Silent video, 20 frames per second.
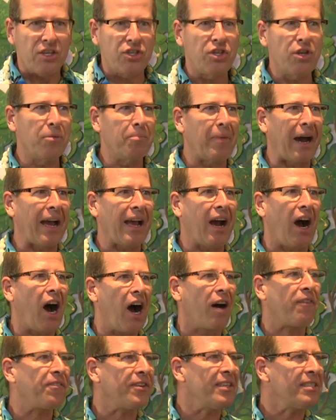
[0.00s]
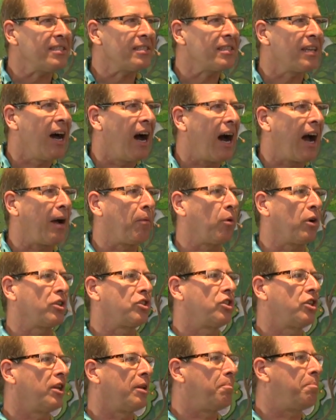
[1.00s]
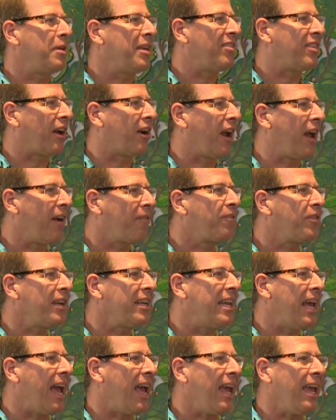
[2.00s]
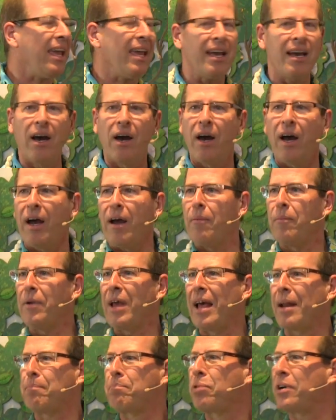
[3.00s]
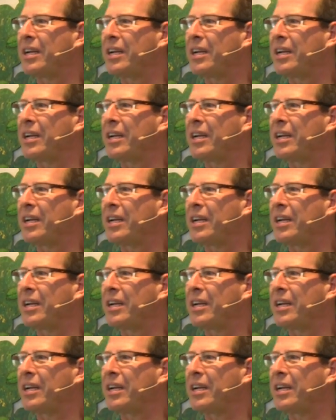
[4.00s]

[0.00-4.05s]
to my office. I want you to be there every day. And we had